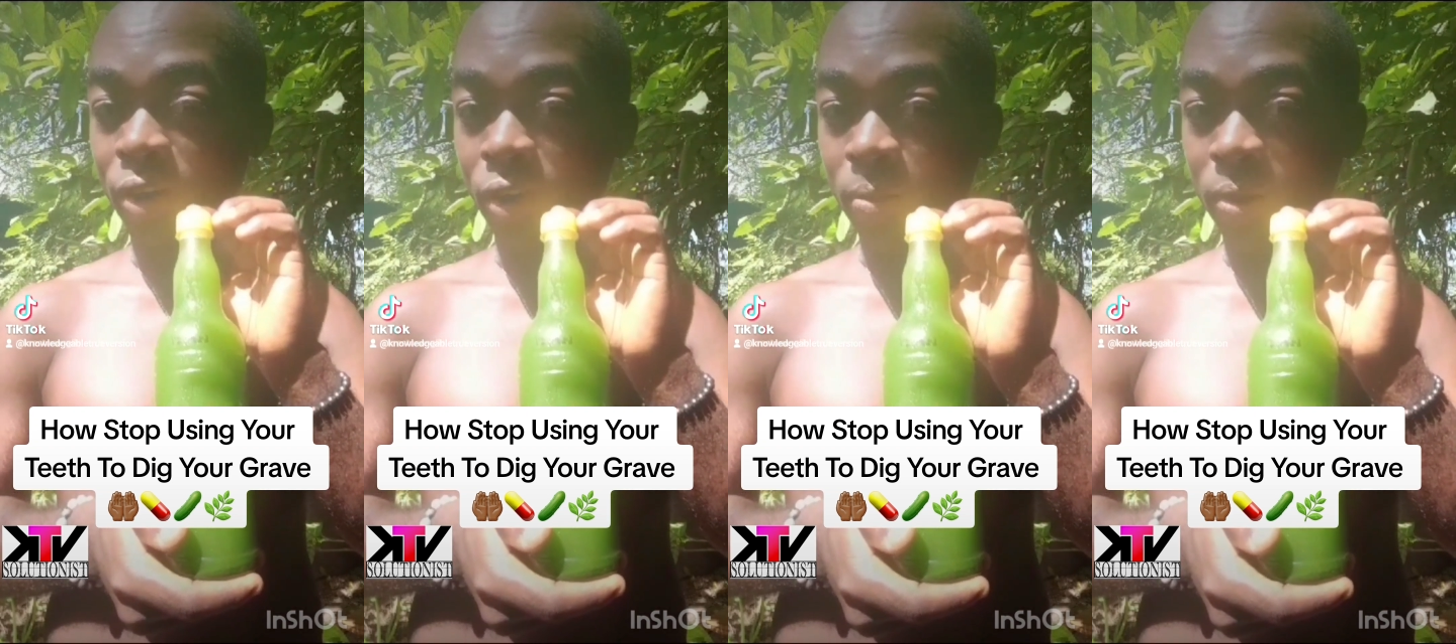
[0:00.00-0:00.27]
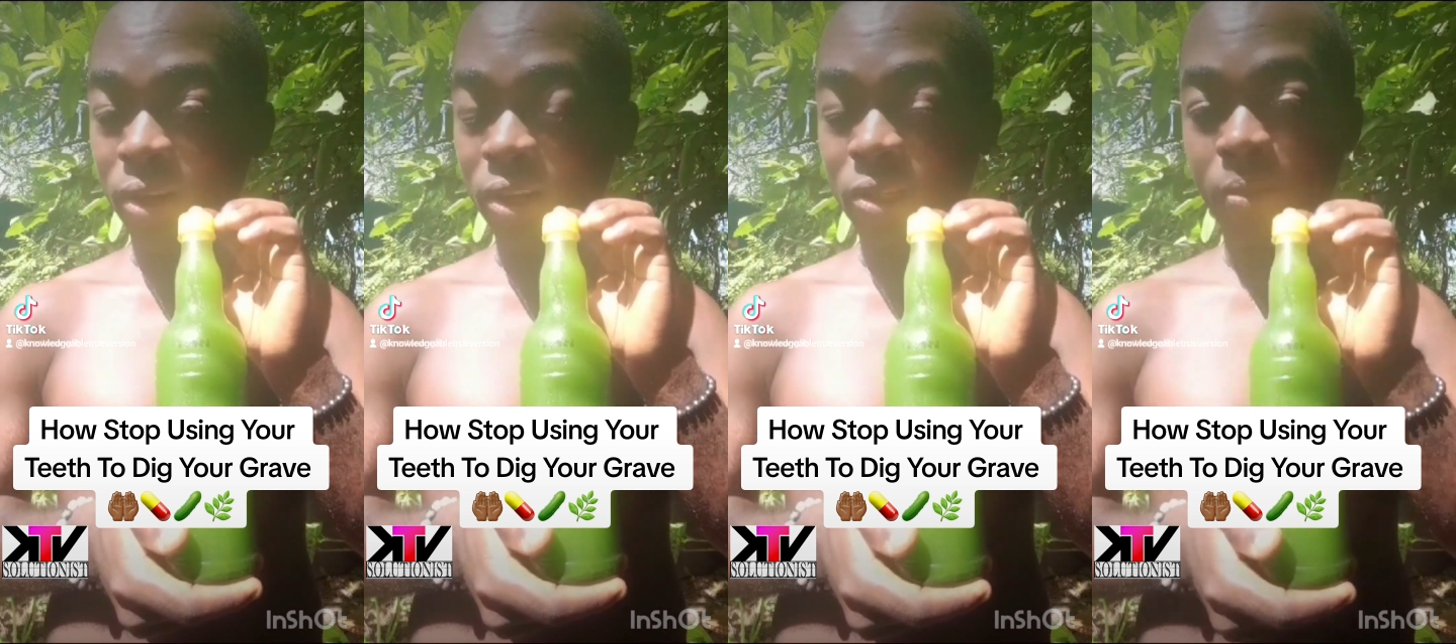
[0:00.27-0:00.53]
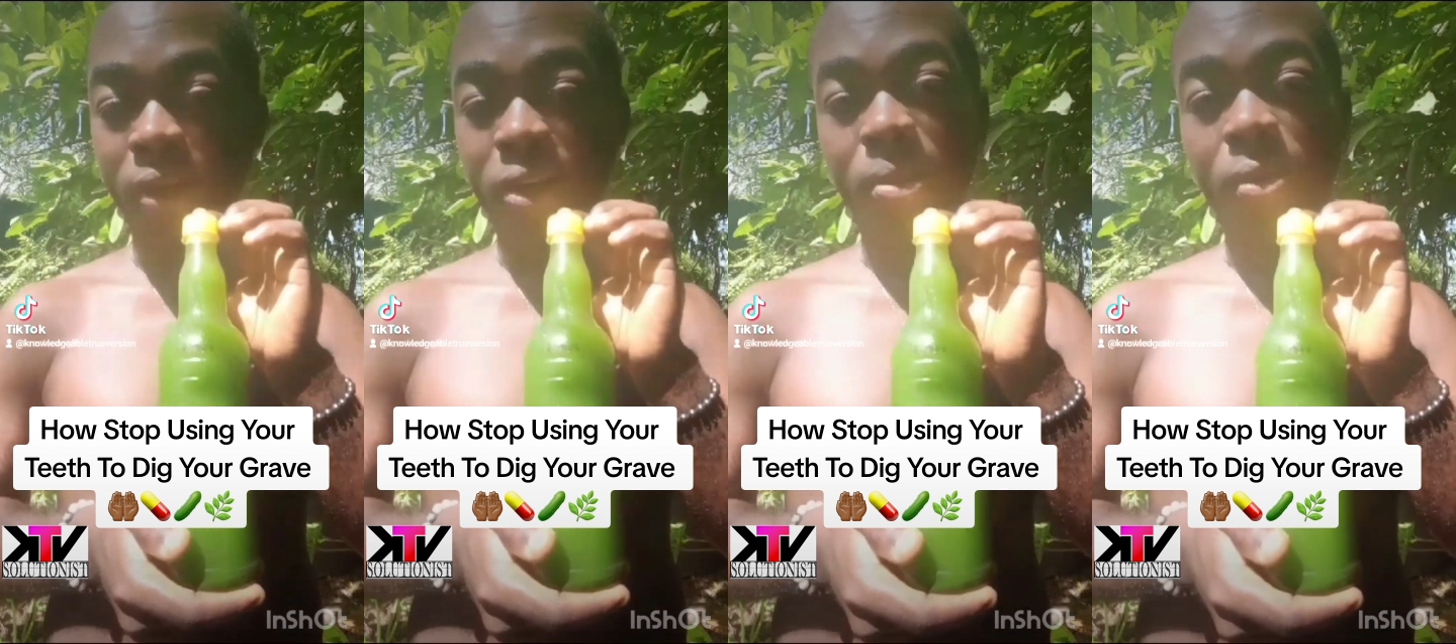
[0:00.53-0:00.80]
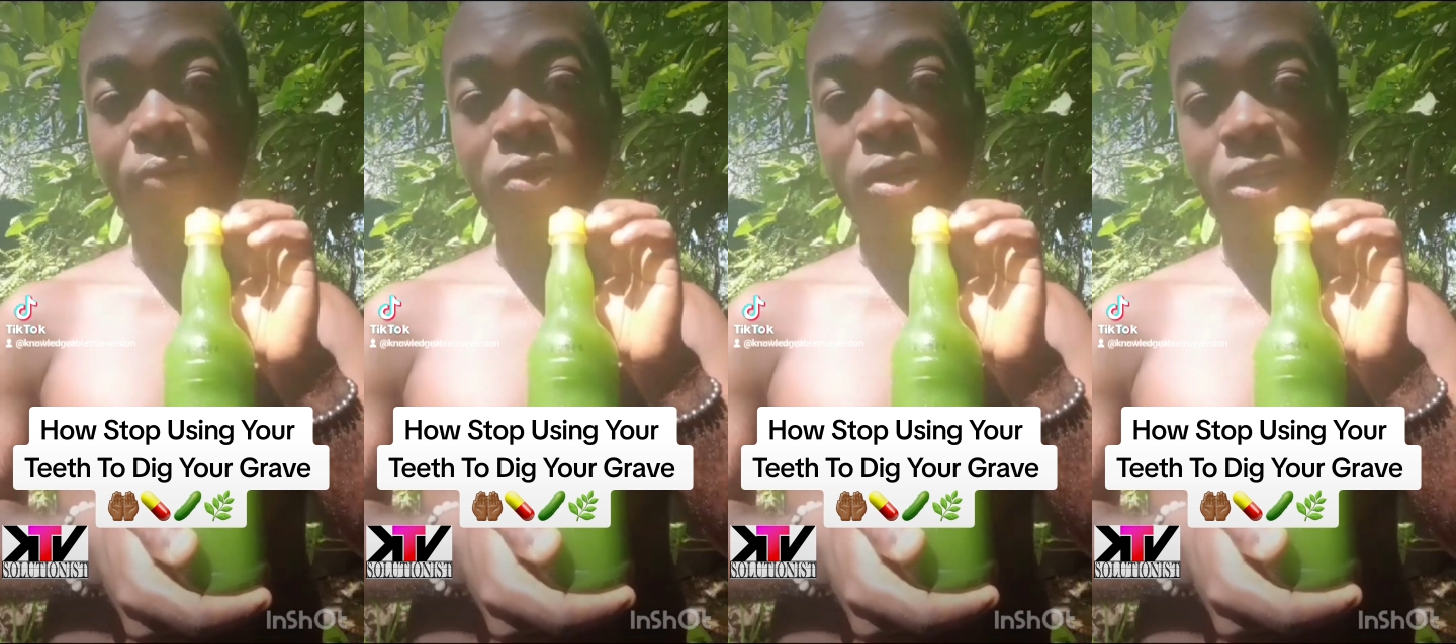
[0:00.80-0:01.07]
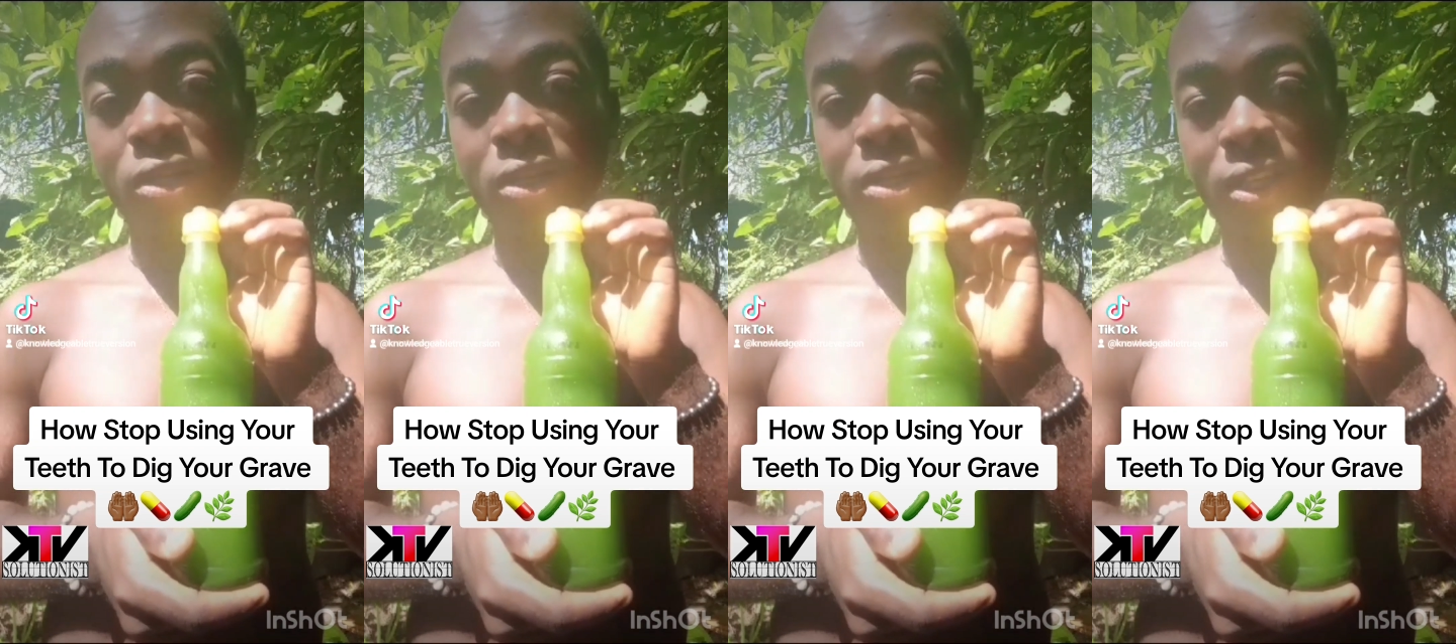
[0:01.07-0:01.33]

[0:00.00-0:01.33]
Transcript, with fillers: a herbalist by the name of Dr.